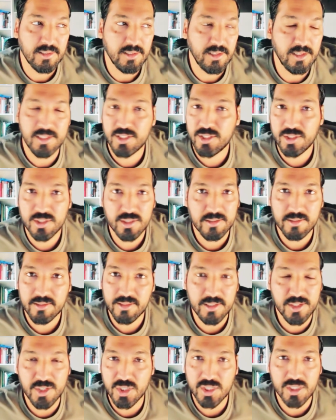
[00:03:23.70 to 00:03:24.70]
It's
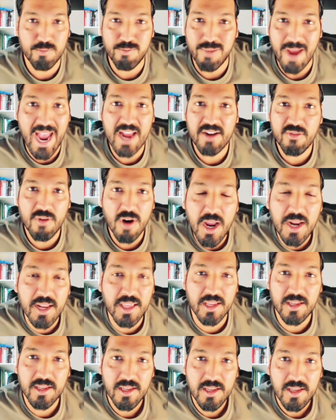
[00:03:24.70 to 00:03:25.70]
just bad
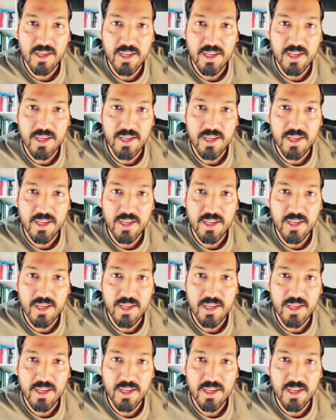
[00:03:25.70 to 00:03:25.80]
writing.